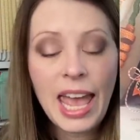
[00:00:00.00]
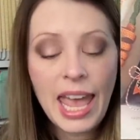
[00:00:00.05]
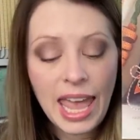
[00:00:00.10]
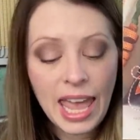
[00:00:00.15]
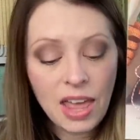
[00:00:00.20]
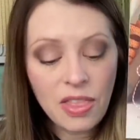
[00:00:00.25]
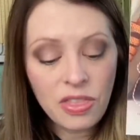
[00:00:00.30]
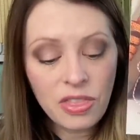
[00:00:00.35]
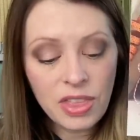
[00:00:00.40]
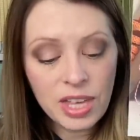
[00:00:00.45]

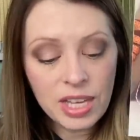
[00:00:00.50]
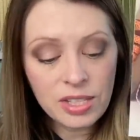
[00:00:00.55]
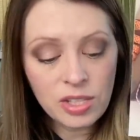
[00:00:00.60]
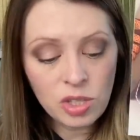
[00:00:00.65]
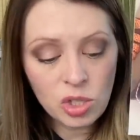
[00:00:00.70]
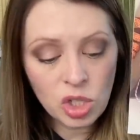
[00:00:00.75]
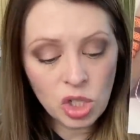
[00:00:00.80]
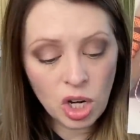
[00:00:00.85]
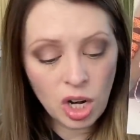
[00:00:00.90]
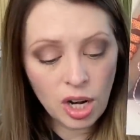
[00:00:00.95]
And this
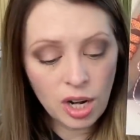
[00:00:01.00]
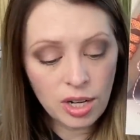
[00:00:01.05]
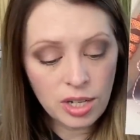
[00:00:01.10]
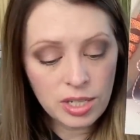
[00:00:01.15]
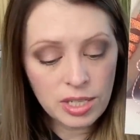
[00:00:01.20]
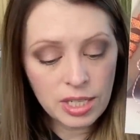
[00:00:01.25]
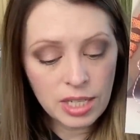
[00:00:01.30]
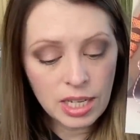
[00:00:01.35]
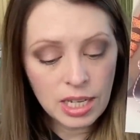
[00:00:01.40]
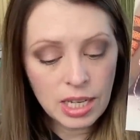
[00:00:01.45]

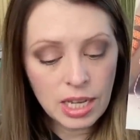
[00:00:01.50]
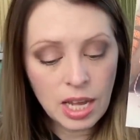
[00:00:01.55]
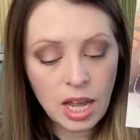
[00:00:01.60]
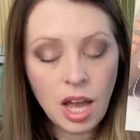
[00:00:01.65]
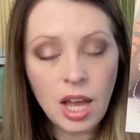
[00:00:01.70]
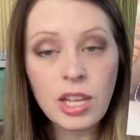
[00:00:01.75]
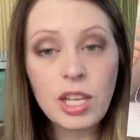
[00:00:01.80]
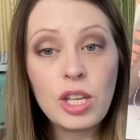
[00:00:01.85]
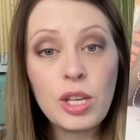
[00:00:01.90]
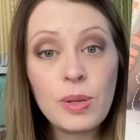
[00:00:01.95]
chart
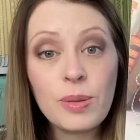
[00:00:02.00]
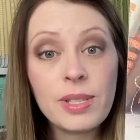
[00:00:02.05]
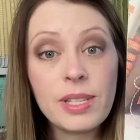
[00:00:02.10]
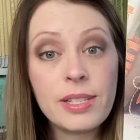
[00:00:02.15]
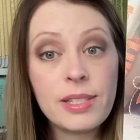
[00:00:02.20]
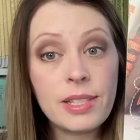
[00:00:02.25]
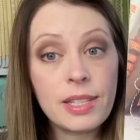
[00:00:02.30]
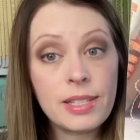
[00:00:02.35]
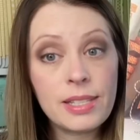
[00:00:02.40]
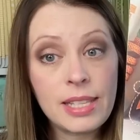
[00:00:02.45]

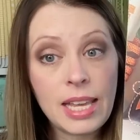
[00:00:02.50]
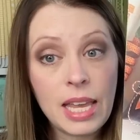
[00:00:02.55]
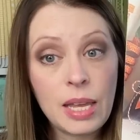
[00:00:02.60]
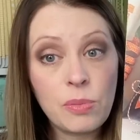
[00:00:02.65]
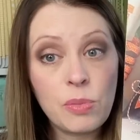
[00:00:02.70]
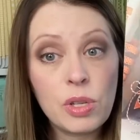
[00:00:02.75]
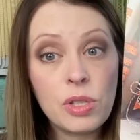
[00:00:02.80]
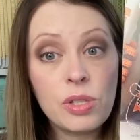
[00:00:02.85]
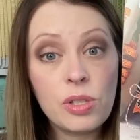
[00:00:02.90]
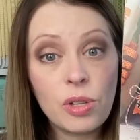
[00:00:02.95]
uses the
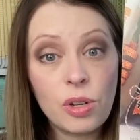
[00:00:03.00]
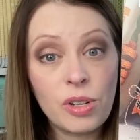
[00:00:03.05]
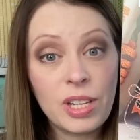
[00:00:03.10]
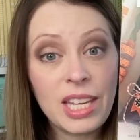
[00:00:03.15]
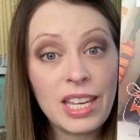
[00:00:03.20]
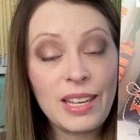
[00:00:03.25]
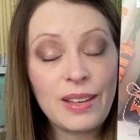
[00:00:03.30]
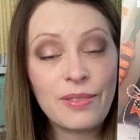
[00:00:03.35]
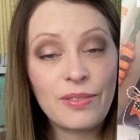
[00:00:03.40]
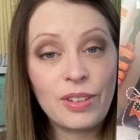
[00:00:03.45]
same
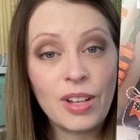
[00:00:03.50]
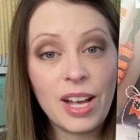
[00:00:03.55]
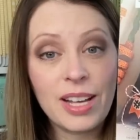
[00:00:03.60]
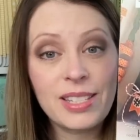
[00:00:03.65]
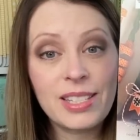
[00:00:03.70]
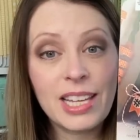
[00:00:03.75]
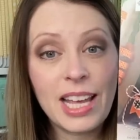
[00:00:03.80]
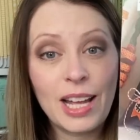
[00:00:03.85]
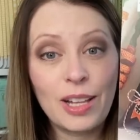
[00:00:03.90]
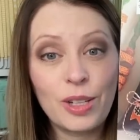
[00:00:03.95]
sulky
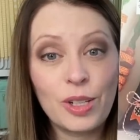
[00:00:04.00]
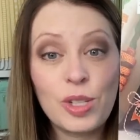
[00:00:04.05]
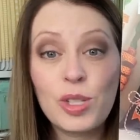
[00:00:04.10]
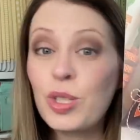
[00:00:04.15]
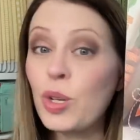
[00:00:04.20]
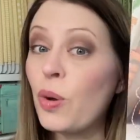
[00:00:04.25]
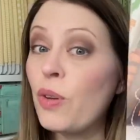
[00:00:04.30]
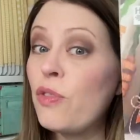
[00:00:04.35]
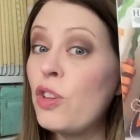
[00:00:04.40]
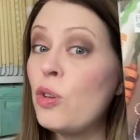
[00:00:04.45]
floss color.
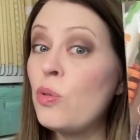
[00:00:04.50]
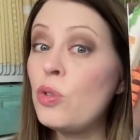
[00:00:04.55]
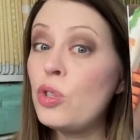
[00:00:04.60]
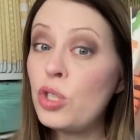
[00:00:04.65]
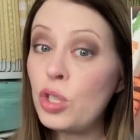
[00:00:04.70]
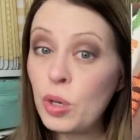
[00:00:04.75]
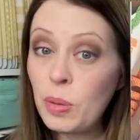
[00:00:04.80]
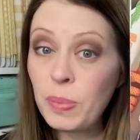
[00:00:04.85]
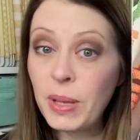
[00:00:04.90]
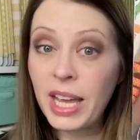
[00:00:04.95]
So if you
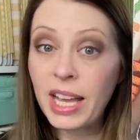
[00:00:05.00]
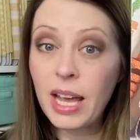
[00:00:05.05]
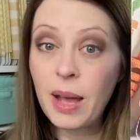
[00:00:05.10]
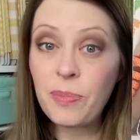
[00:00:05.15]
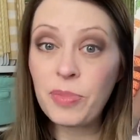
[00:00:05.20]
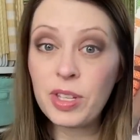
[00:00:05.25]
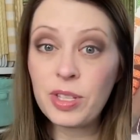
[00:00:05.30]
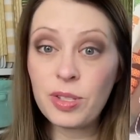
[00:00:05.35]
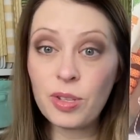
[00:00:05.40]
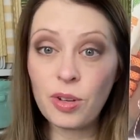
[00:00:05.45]
do pick
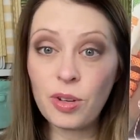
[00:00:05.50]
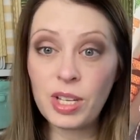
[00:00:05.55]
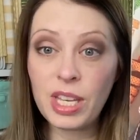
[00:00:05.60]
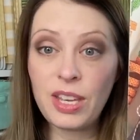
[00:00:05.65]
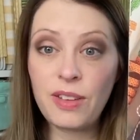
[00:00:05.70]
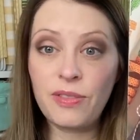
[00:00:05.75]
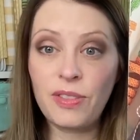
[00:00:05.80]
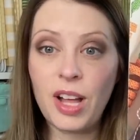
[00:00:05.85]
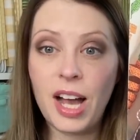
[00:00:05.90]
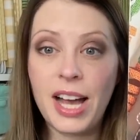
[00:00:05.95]
up the
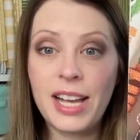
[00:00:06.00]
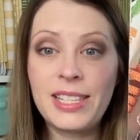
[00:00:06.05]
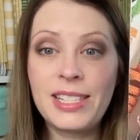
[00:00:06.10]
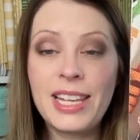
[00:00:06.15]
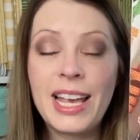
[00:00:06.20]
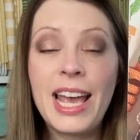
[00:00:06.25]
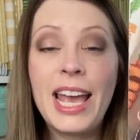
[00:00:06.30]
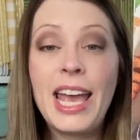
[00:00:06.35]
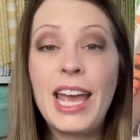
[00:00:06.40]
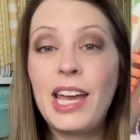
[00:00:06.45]
sulky floss
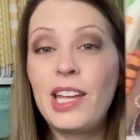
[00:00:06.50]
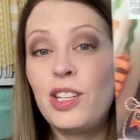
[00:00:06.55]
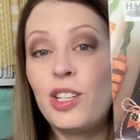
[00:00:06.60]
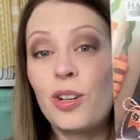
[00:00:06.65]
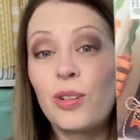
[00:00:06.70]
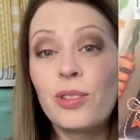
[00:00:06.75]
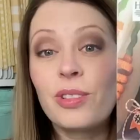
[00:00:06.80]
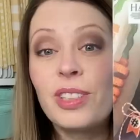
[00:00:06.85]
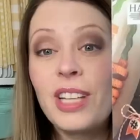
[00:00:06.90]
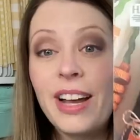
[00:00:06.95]
and
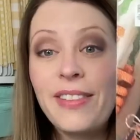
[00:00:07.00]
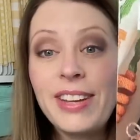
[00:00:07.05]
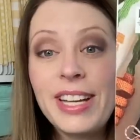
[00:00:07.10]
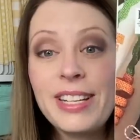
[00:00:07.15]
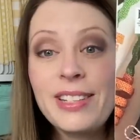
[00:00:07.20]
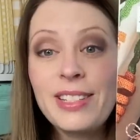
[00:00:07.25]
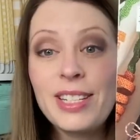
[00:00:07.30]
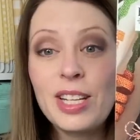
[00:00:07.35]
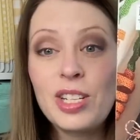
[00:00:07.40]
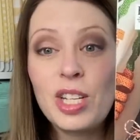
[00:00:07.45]
you're
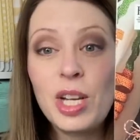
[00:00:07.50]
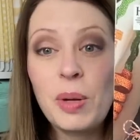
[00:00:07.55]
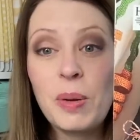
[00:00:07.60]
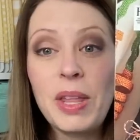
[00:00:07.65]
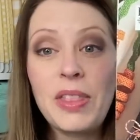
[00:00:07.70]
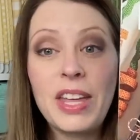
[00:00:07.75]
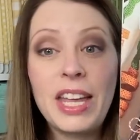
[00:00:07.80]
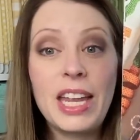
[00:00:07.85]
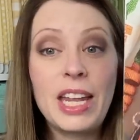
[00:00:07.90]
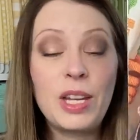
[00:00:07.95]
loving stitching
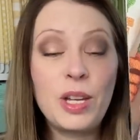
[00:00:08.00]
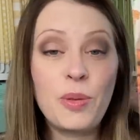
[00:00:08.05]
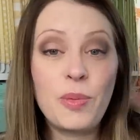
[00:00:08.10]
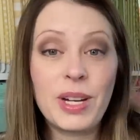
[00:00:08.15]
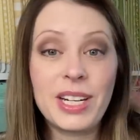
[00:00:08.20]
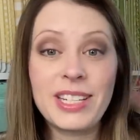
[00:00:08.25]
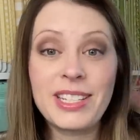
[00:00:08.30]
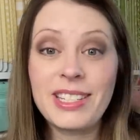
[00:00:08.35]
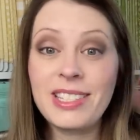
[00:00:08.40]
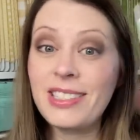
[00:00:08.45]
with it and you
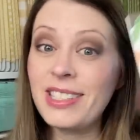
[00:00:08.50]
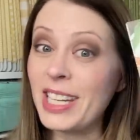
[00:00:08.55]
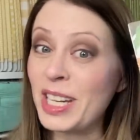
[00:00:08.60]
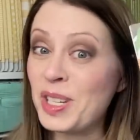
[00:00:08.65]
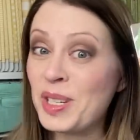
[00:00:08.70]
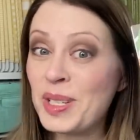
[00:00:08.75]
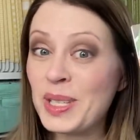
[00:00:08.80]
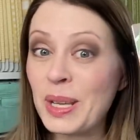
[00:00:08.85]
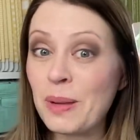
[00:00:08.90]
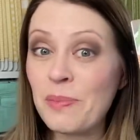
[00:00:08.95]
want to
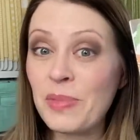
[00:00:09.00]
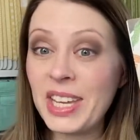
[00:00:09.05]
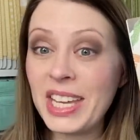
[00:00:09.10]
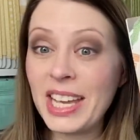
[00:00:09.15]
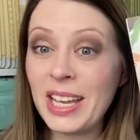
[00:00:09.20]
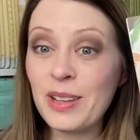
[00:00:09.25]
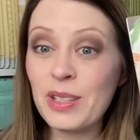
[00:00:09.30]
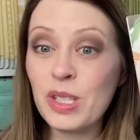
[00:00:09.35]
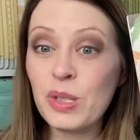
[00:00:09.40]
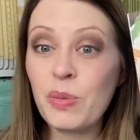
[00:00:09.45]
stitch something
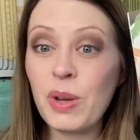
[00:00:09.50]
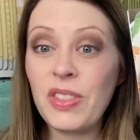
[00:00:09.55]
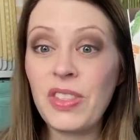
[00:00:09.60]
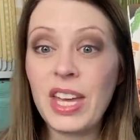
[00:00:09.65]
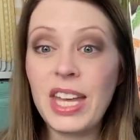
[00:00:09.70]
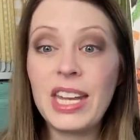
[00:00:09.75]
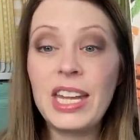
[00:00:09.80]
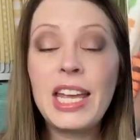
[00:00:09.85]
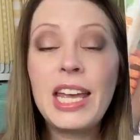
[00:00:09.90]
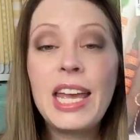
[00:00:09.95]
else with
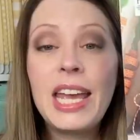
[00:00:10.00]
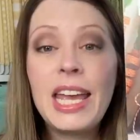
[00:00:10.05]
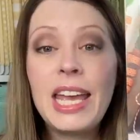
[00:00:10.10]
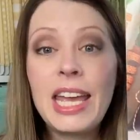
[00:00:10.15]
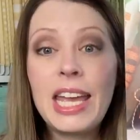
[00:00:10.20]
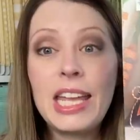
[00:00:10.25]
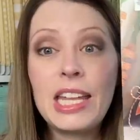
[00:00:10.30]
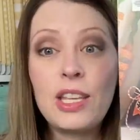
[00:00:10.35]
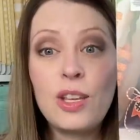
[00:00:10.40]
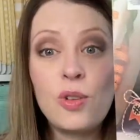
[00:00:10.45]
it,
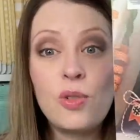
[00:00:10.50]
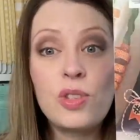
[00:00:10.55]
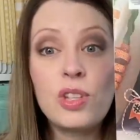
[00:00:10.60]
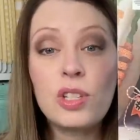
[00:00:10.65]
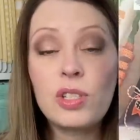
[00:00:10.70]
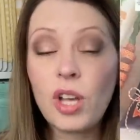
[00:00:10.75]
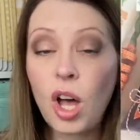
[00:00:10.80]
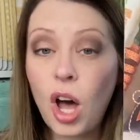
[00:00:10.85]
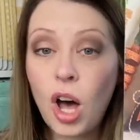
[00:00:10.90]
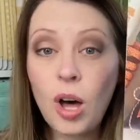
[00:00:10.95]
it
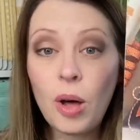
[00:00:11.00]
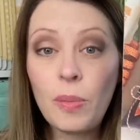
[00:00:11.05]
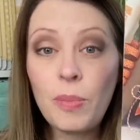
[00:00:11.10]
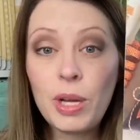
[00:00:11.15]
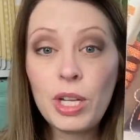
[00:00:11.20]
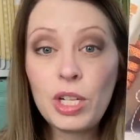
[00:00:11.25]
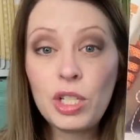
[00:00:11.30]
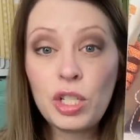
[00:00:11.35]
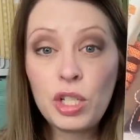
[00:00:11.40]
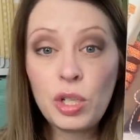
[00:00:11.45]
uses all
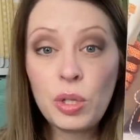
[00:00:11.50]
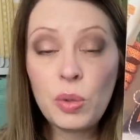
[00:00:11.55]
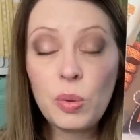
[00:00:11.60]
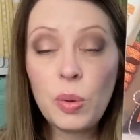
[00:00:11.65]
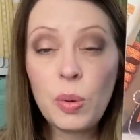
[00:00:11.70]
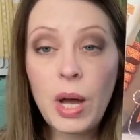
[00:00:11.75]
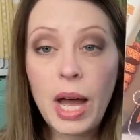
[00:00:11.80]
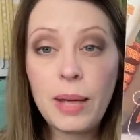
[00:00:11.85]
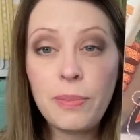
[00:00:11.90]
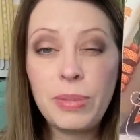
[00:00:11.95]
but
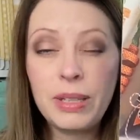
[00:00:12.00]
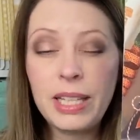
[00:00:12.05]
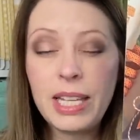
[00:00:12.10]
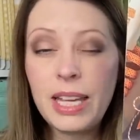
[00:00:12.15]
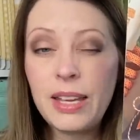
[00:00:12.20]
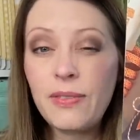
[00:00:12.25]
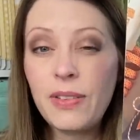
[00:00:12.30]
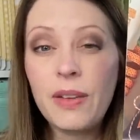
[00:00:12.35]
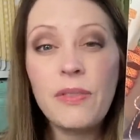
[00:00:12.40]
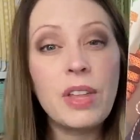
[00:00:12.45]
two, I
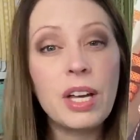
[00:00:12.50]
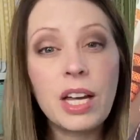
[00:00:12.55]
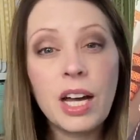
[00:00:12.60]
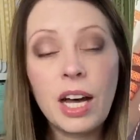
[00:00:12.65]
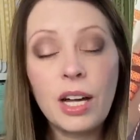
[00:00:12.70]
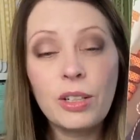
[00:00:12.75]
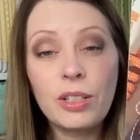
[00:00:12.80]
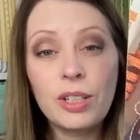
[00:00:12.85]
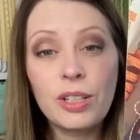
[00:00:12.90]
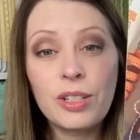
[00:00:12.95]
believe, of the
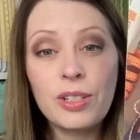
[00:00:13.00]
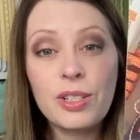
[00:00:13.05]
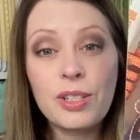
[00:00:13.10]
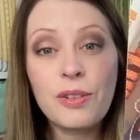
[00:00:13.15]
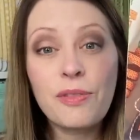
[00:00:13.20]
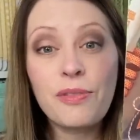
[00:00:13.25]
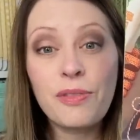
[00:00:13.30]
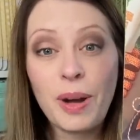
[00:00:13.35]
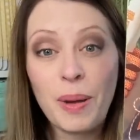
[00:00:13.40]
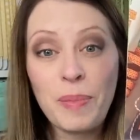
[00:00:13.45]
colors
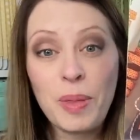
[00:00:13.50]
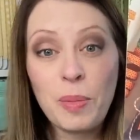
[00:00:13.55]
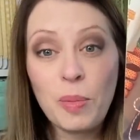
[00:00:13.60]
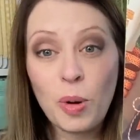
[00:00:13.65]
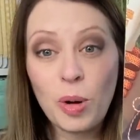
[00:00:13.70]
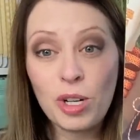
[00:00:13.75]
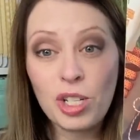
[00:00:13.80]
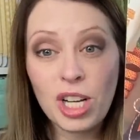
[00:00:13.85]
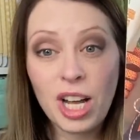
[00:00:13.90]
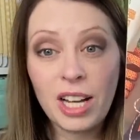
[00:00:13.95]
from the
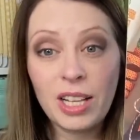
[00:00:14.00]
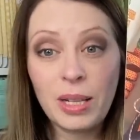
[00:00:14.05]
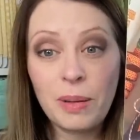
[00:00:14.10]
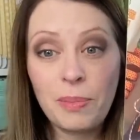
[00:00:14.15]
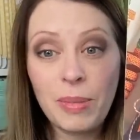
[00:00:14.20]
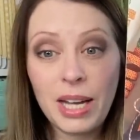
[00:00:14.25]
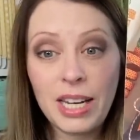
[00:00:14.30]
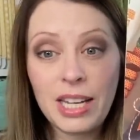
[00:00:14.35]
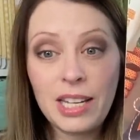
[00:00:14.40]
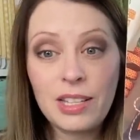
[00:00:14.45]
More
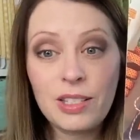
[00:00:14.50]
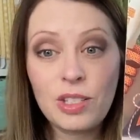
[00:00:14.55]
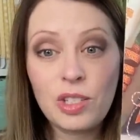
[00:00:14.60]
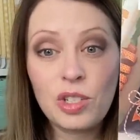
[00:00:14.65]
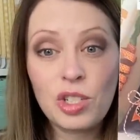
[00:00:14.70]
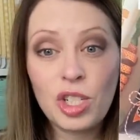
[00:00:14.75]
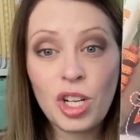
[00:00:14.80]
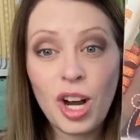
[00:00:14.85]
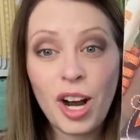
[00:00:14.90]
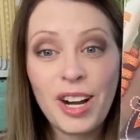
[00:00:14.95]
Chocolate Bunnies
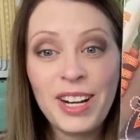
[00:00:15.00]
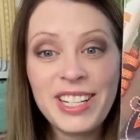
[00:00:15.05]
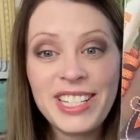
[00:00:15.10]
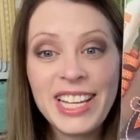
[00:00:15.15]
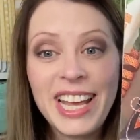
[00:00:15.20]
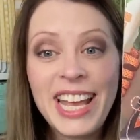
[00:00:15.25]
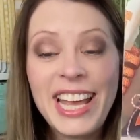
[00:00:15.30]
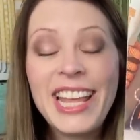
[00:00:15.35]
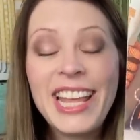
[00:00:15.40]
chart.